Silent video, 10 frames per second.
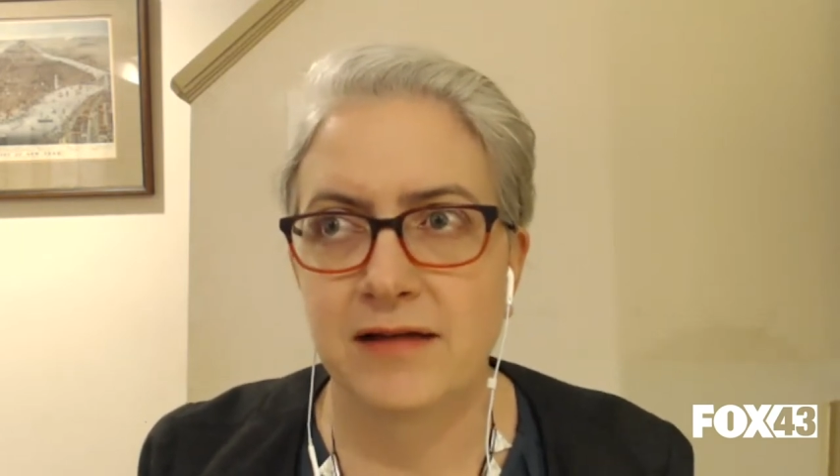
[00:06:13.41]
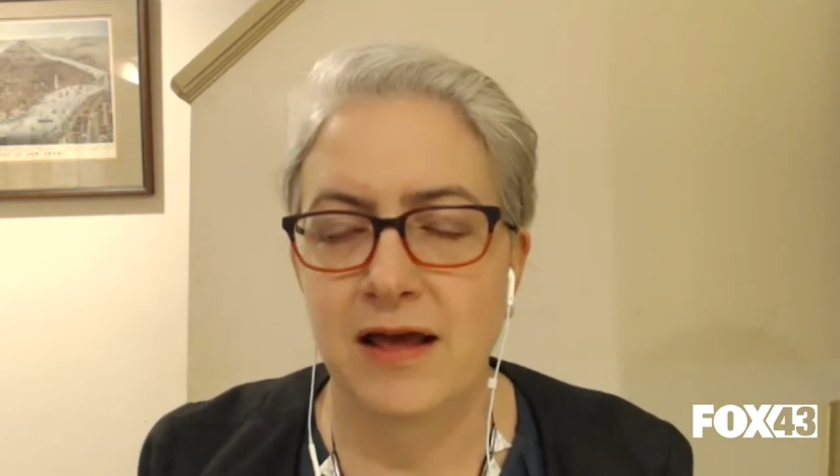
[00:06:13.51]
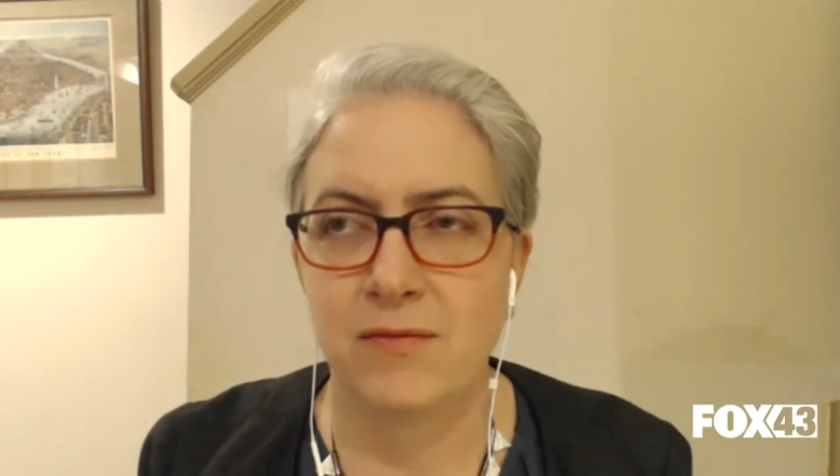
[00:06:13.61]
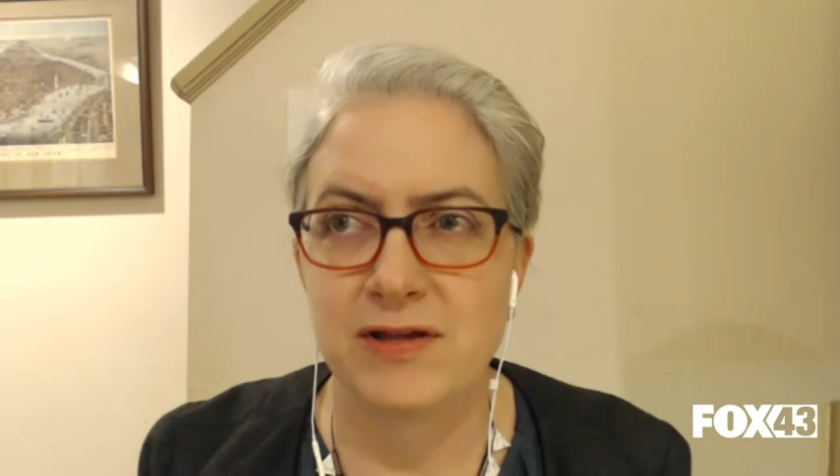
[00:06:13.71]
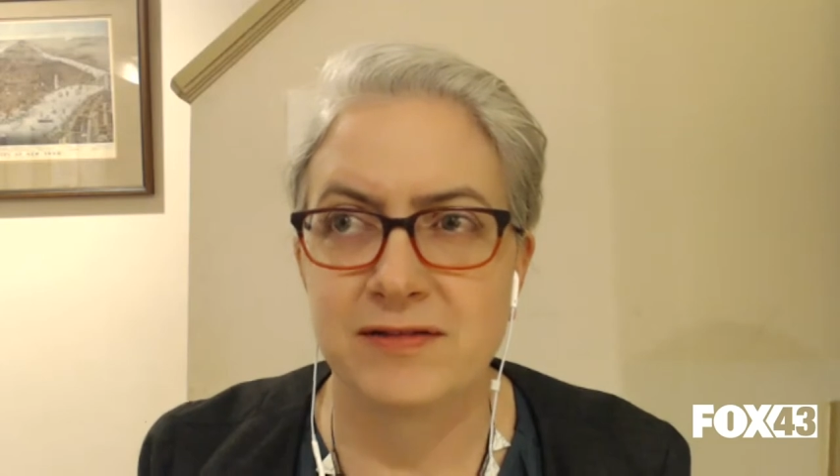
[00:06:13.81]

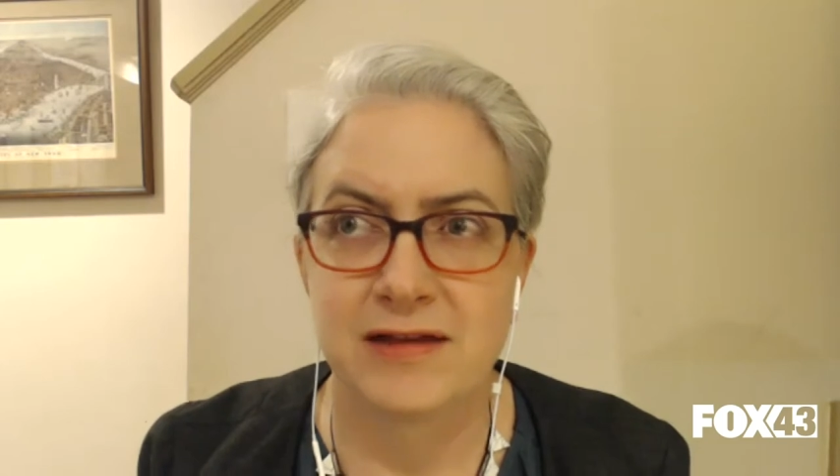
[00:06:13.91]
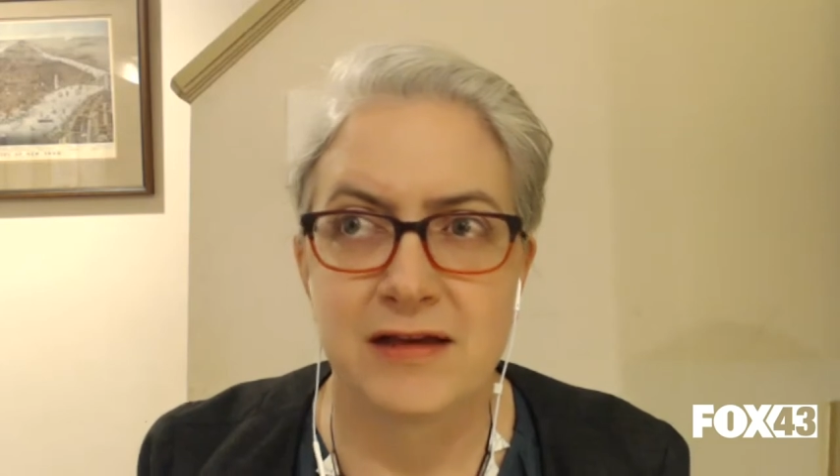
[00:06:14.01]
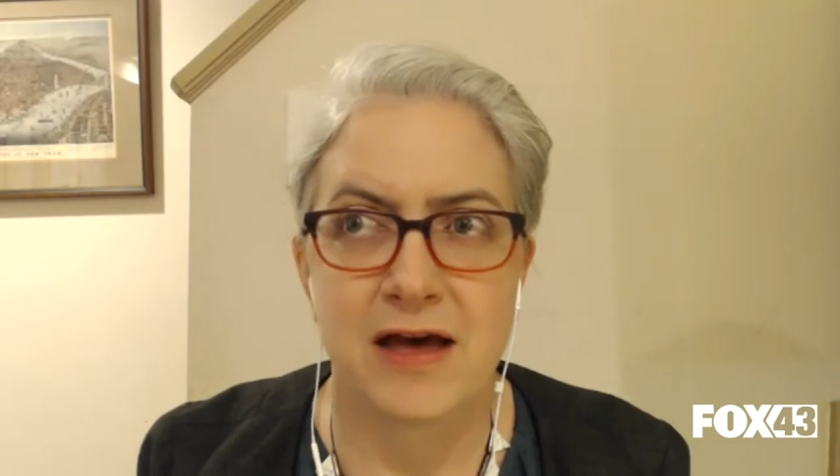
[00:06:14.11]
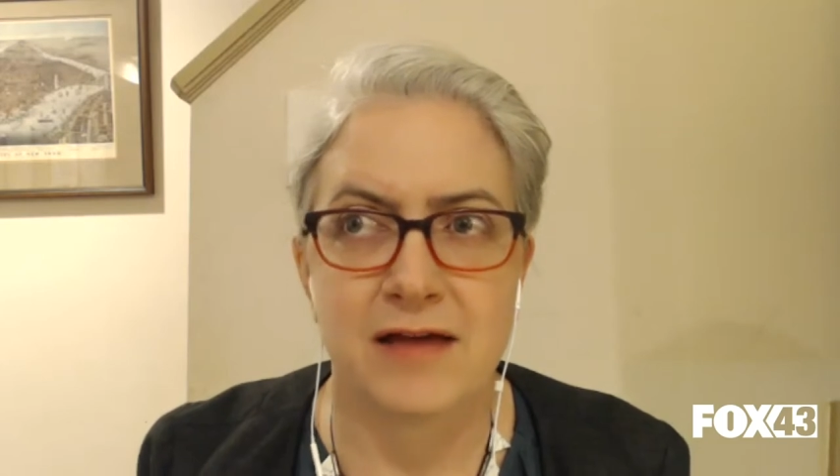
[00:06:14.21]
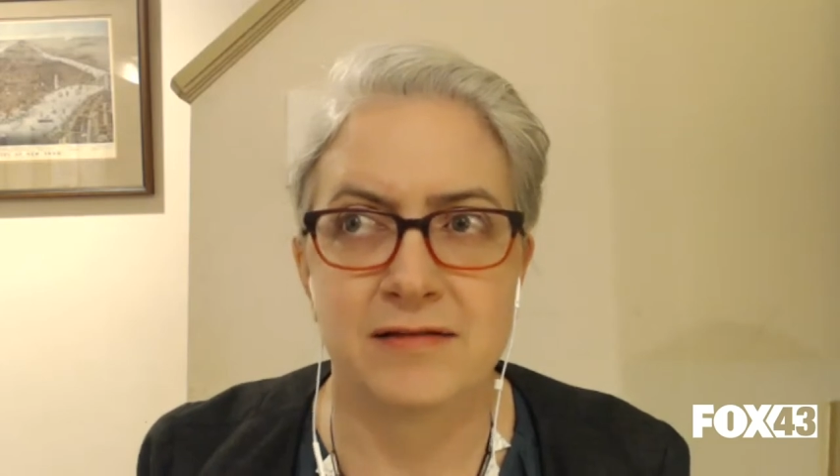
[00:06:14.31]
and we see
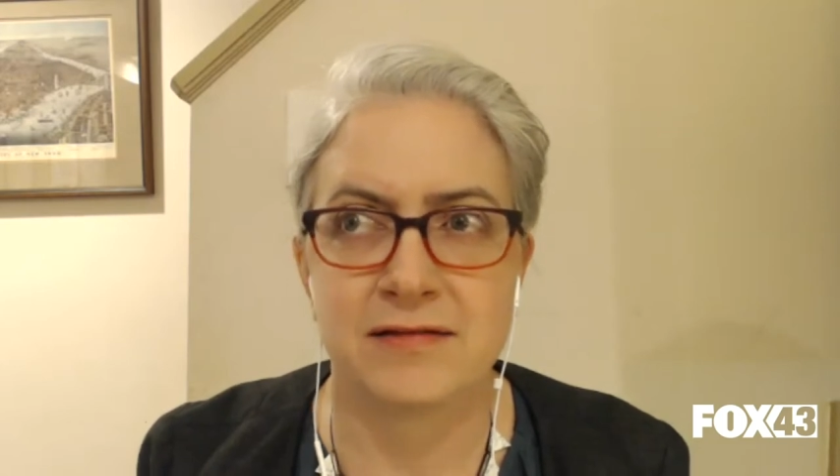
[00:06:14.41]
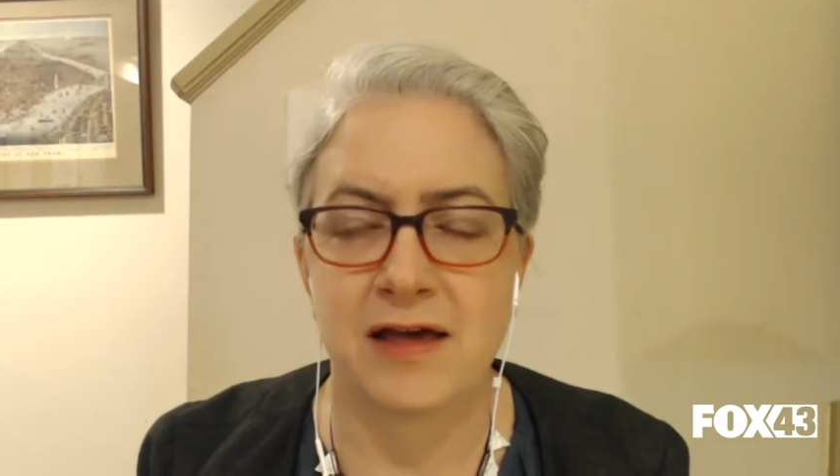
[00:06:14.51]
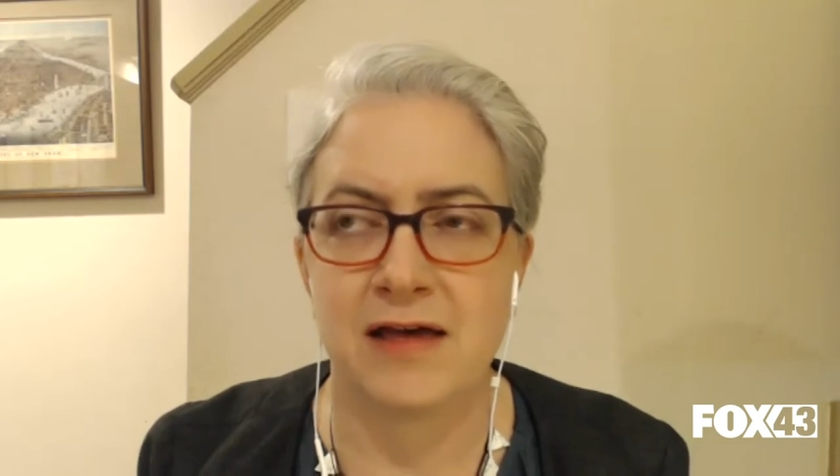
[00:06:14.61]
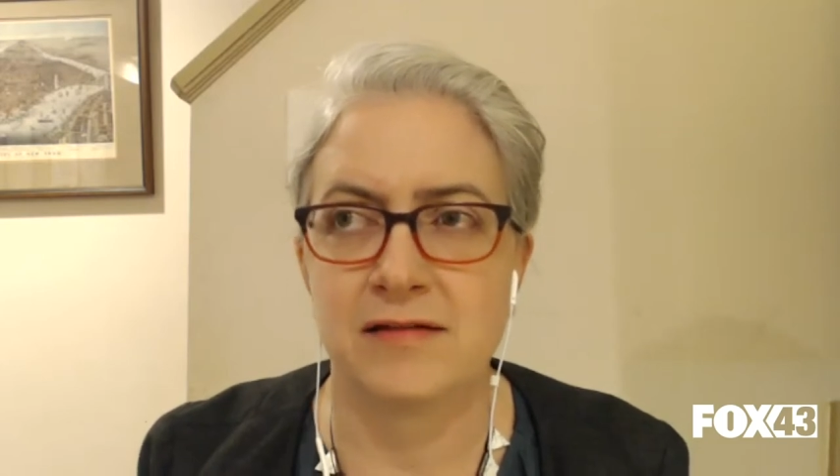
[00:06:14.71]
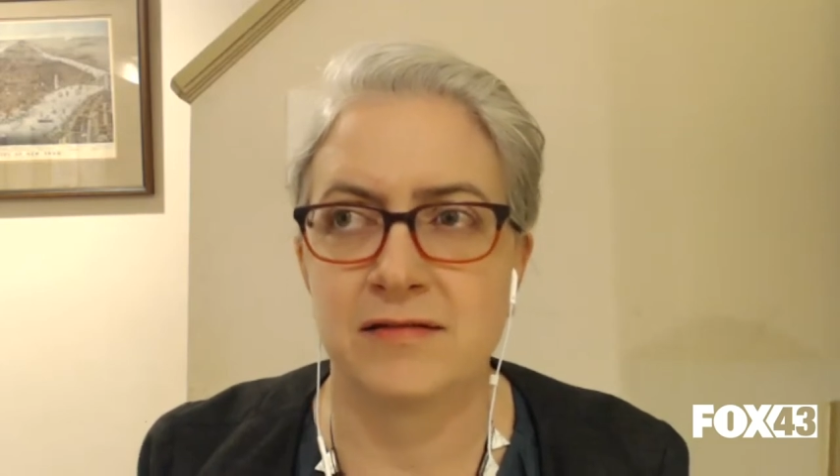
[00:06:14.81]
as
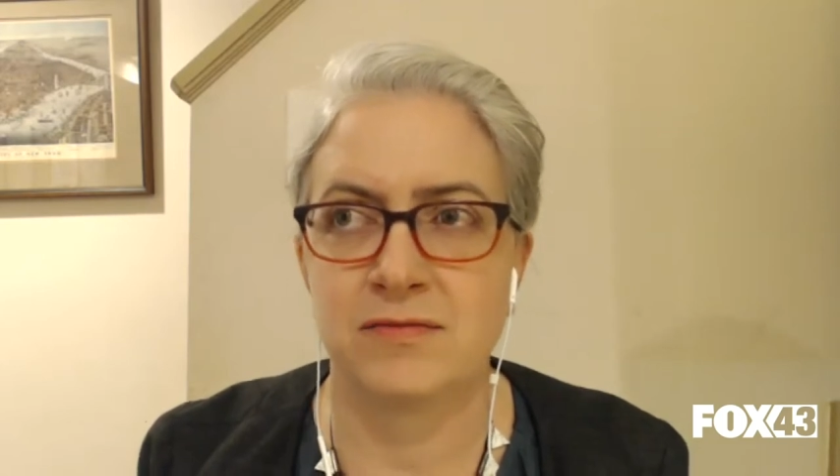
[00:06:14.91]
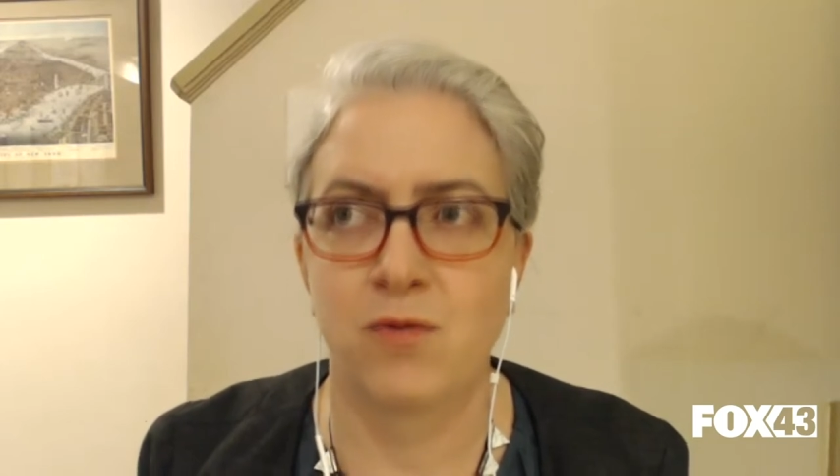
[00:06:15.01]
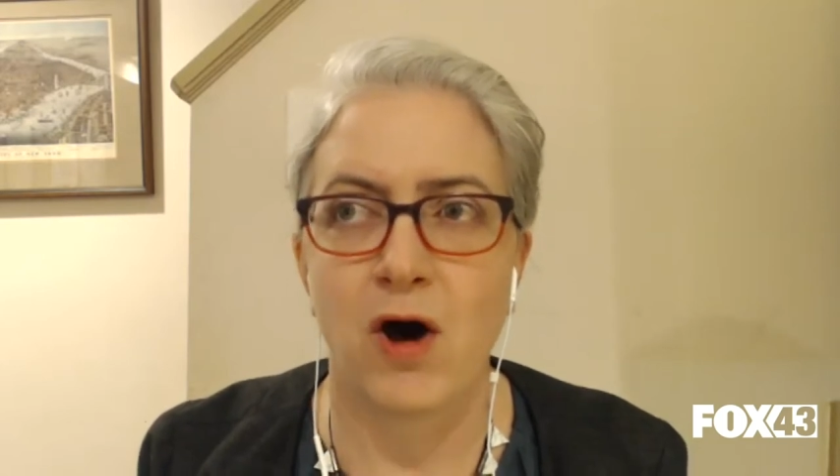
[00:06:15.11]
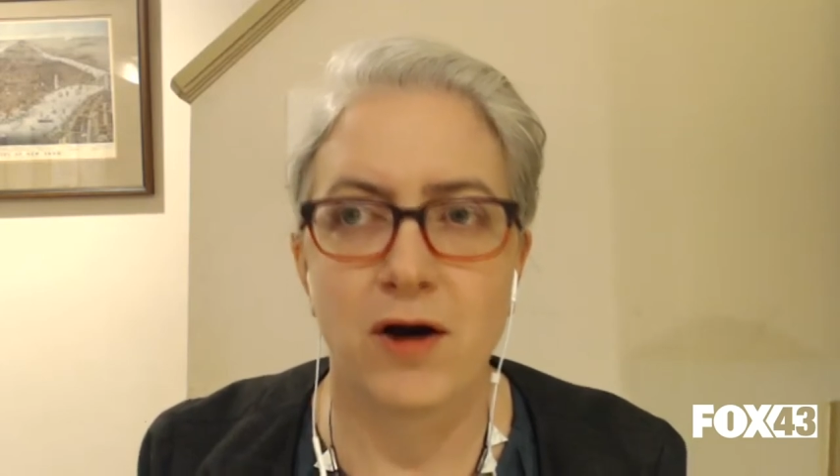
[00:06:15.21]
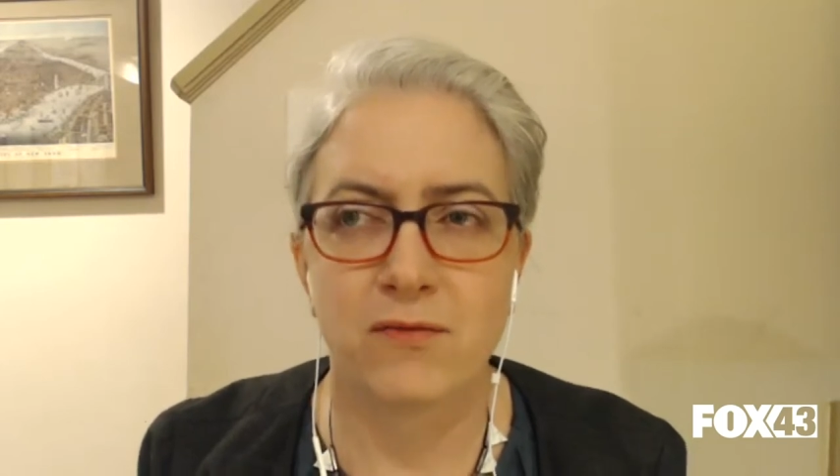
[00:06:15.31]
as water,